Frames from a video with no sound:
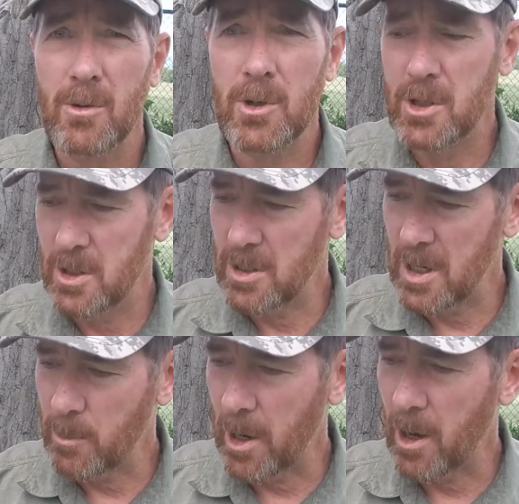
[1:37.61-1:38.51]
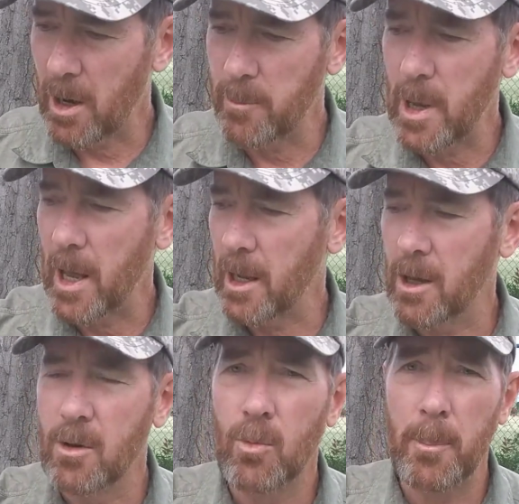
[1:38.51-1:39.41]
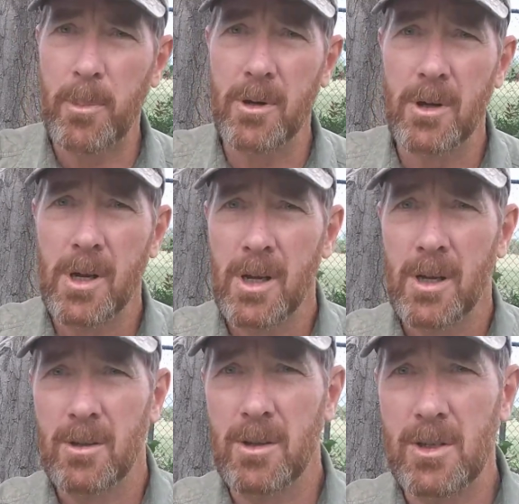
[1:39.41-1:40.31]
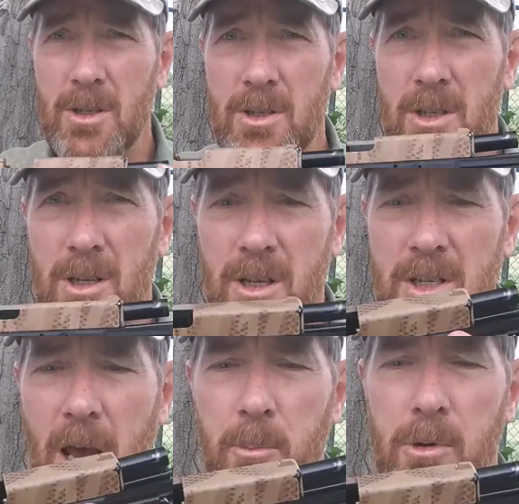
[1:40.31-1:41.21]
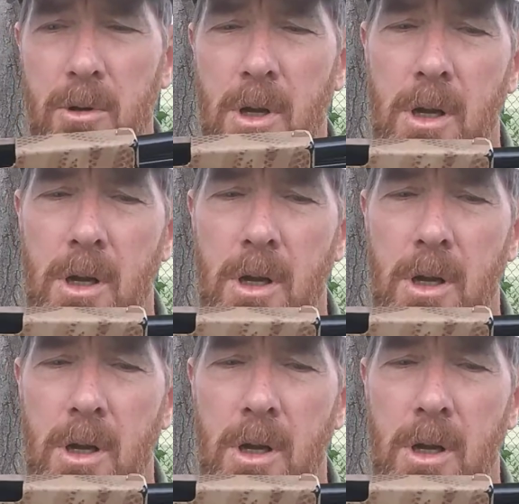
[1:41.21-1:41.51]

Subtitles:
which is a semi-automatic weapon. This is an example.